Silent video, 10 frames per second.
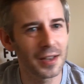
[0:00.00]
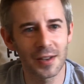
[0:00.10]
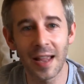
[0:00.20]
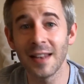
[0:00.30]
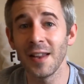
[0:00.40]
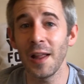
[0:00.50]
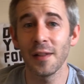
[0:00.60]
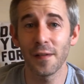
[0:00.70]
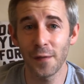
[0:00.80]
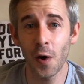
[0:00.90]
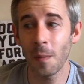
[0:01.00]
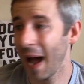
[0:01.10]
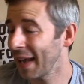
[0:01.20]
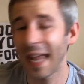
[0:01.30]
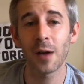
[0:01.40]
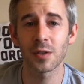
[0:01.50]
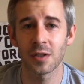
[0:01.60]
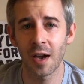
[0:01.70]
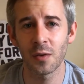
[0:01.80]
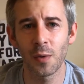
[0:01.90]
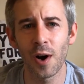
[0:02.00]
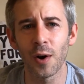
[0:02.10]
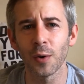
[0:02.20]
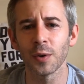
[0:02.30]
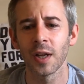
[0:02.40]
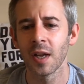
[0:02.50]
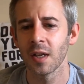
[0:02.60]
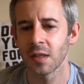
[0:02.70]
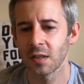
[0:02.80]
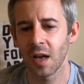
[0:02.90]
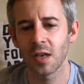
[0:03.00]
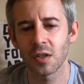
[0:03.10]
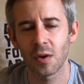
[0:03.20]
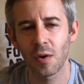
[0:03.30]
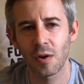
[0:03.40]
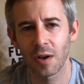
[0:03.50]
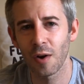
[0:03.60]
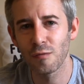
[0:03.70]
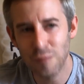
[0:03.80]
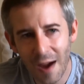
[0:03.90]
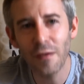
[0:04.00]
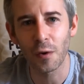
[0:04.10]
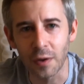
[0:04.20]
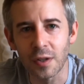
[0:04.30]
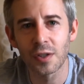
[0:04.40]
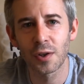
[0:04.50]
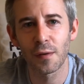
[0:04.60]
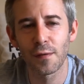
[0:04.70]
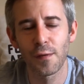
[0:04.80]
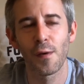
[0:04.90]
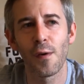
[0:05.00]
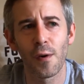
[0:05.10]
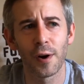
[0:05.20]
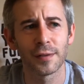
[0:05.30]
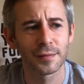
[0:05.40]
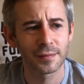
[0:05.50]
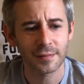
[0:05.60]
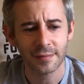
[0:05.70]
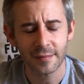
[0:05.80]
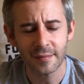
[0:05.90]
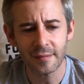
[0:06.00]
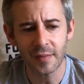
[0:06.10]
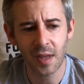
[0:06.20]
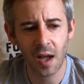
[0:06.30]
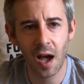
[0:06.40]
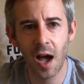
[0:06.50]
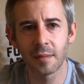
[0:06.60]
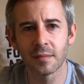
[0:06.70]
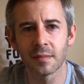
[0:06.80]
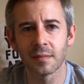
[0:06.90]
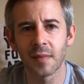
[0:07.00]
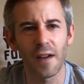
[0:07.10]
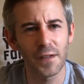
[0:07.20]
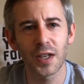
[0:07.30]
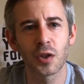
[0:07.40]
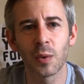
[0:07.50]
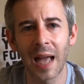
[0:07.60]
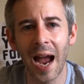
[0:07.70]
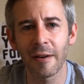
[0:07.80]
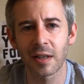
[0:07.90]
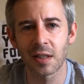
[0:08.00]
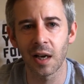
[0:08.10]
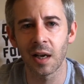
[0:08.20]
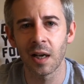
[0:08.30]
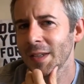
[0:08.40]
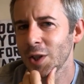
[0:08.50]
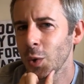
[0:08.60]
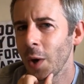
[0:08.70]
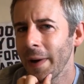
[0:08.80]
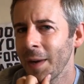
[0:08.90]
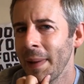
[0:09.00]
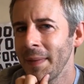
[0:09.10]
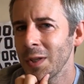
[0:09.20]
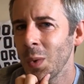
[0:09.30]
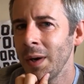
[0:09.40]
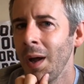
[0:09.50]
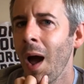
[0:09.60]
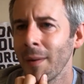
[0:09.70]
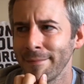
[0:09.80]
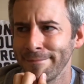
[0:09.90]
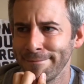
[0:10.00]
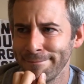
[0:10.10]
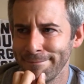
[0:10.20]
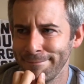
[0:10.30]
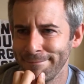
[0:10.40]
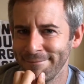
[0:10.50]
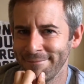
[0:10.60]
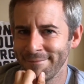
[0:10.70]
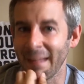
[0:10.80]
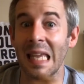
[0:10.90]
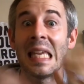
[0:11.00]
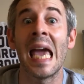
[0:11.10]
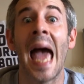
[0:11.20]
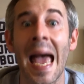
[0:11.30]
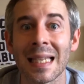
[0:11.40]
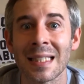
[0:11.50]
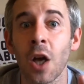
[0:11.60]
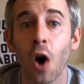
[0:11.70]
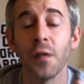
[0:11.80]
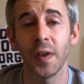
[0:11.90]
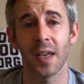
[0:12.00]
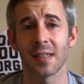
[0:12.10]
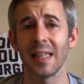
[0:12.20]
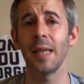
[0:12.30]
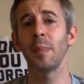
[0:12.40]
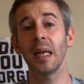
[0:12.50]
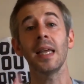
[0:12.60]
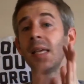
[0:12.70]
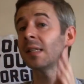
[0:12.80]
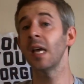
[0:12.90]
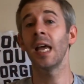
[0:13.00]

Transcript: in, in the film and outside world such a reverence for um, a fictional character. So do I recommend this one? Hmm, yes, obviously. Please,